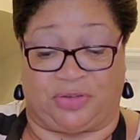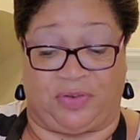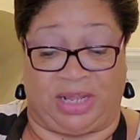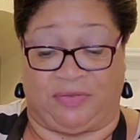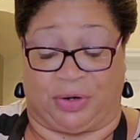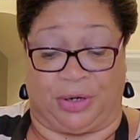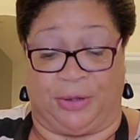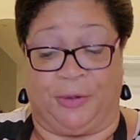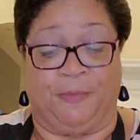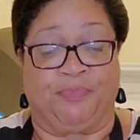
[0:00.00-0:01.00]
flavor,
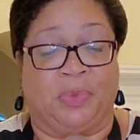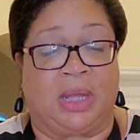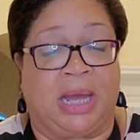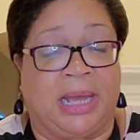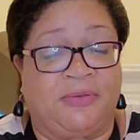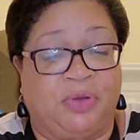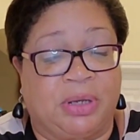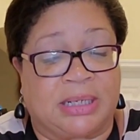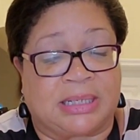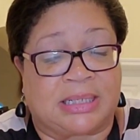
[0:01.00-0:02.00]
okay? If you
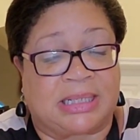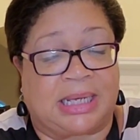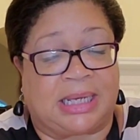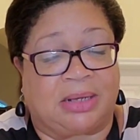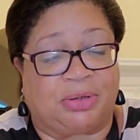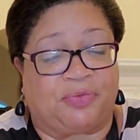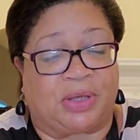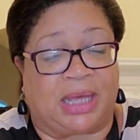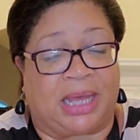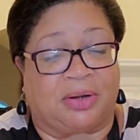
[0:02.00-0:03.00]
can see, I don't know if you
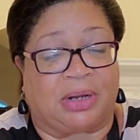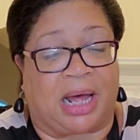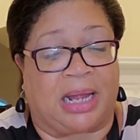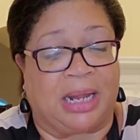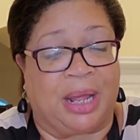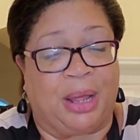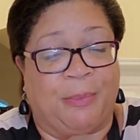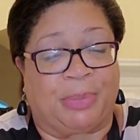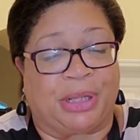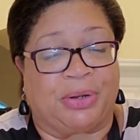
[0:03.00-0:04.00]
can or not,
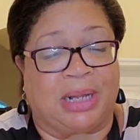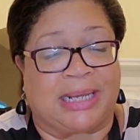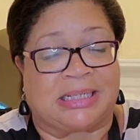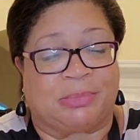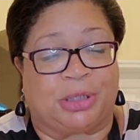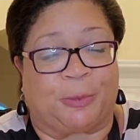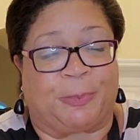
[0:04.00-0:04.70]
but they're like some little